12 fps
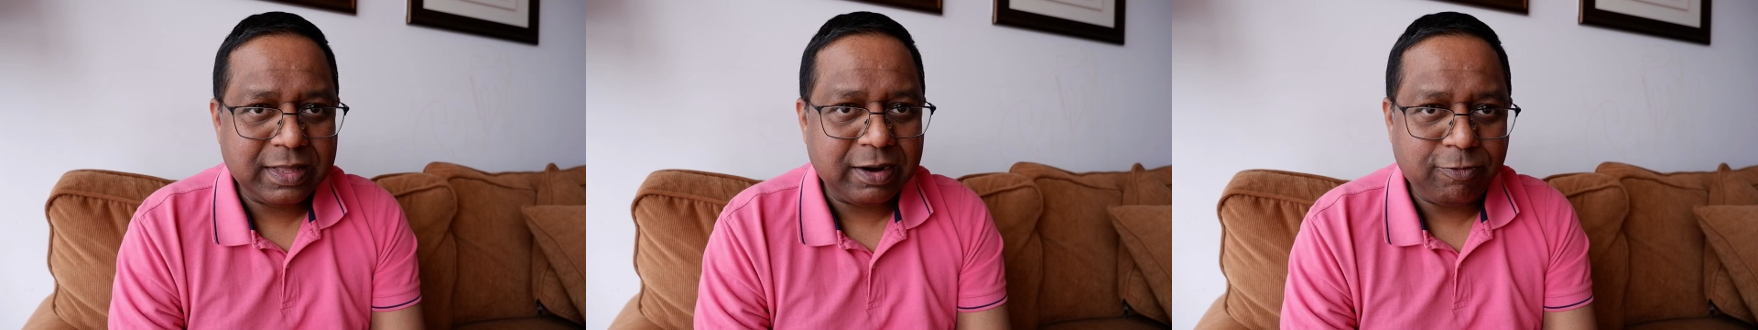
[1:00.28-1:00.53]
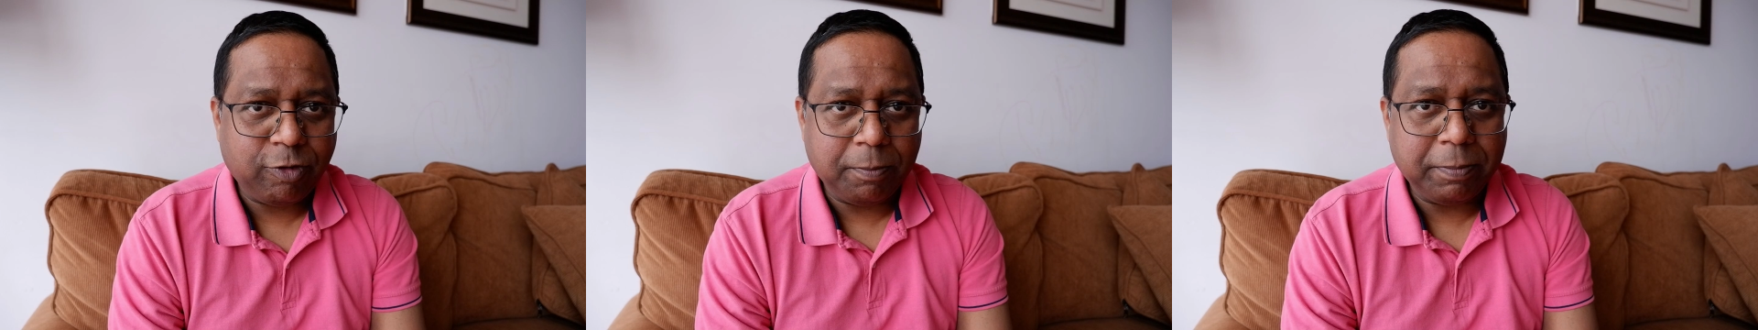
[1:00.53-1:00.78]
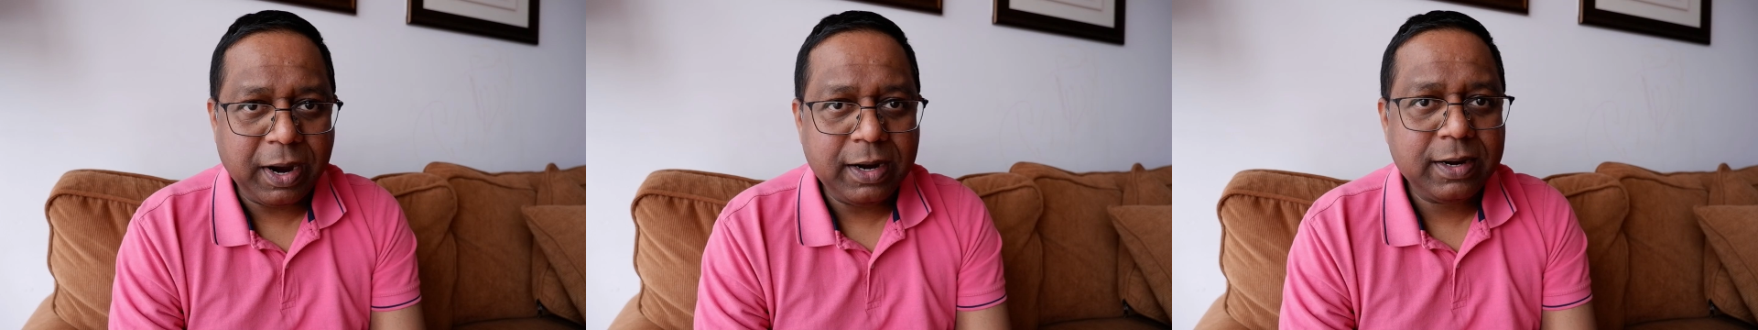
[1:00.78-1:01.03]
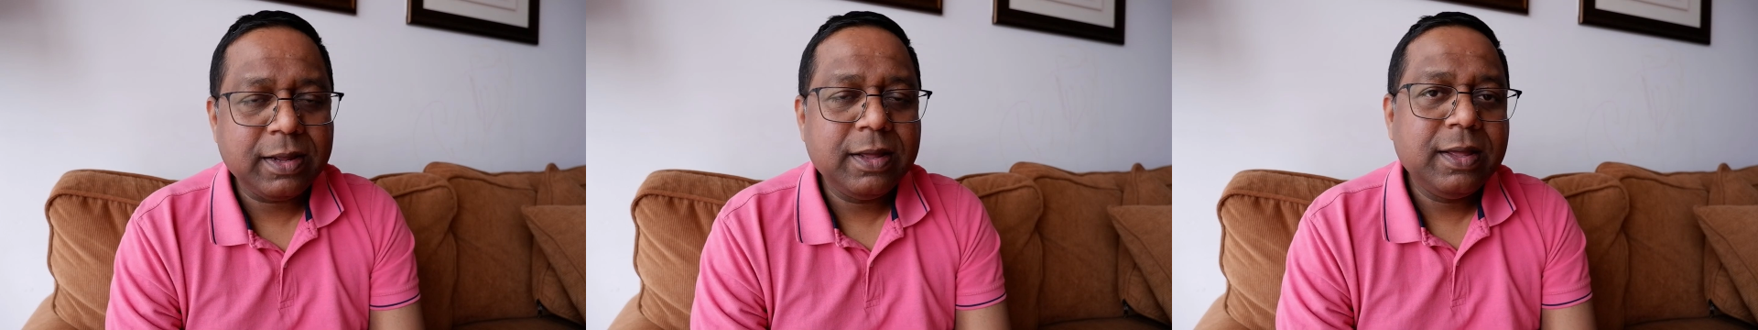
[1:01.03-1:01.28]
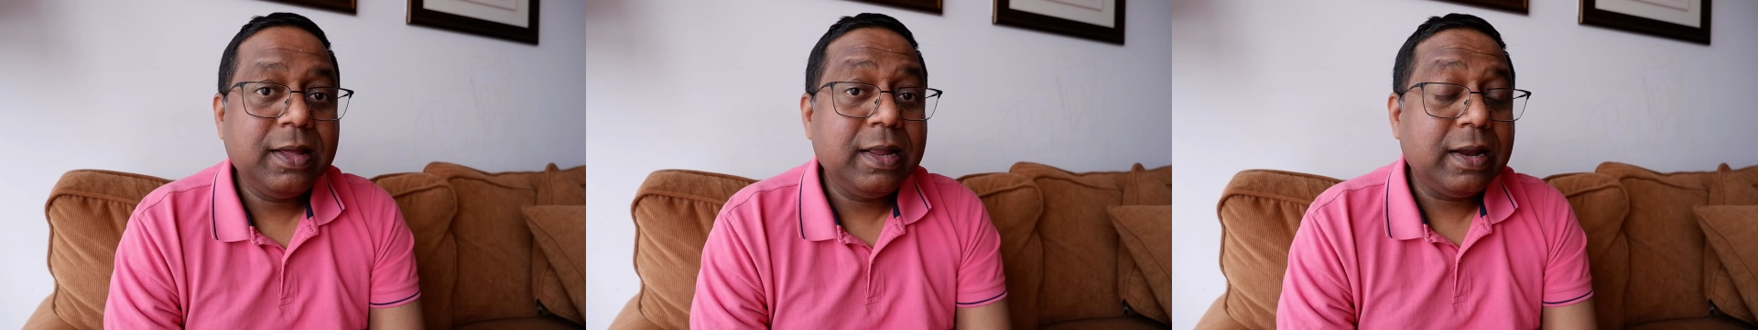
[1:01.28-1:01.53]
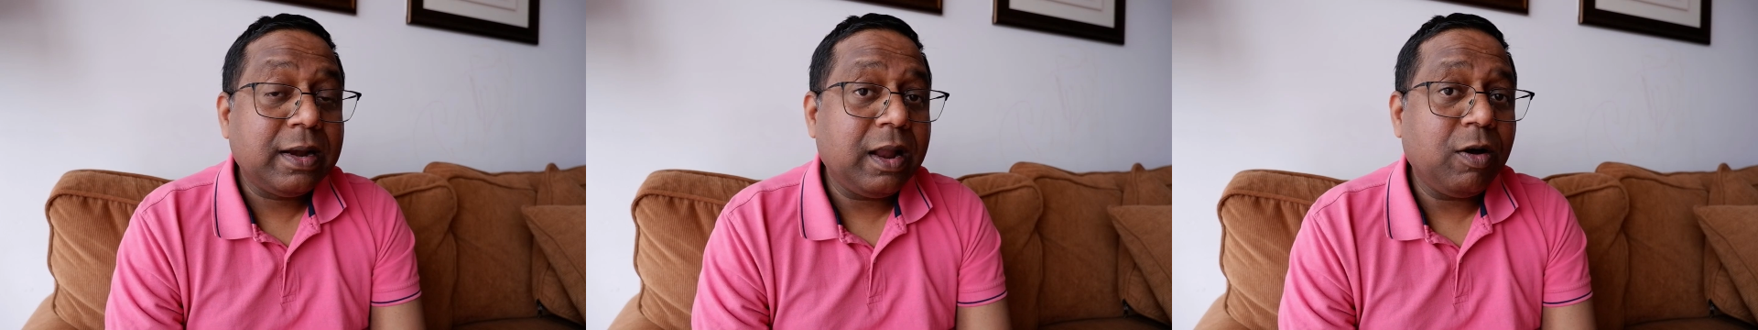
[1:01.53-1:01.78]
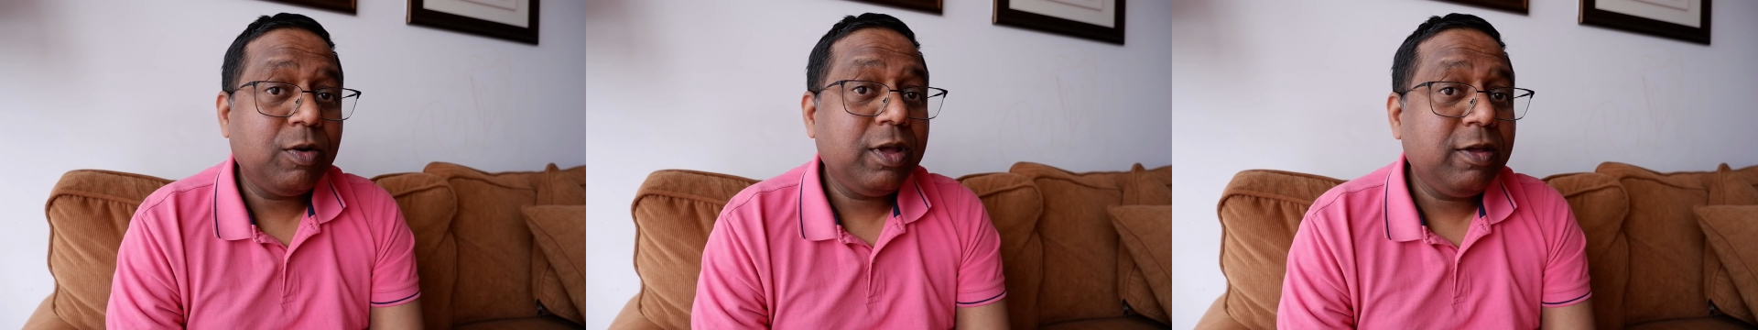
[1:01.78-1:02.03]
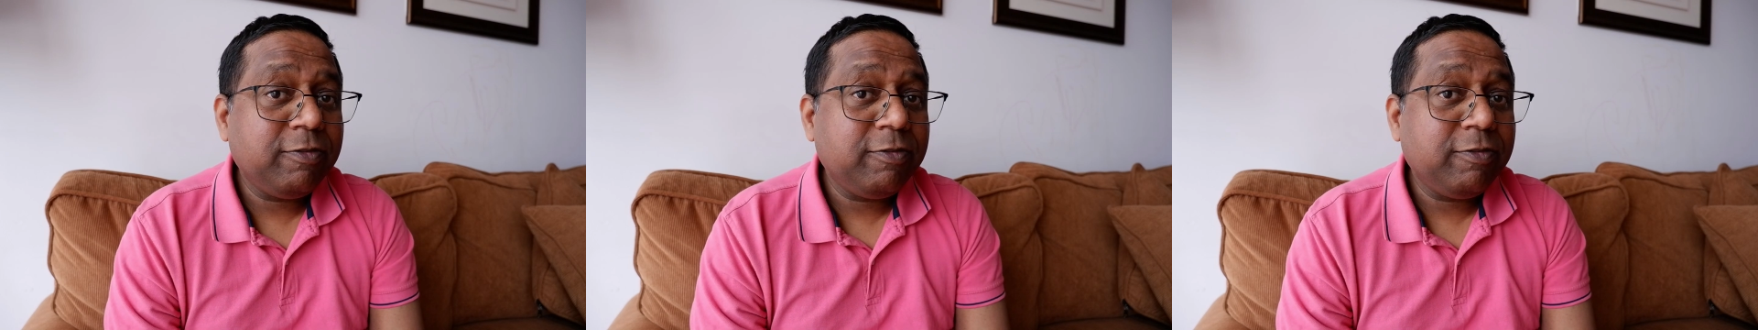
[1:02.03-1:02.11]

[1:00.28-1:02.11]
that form part. Now,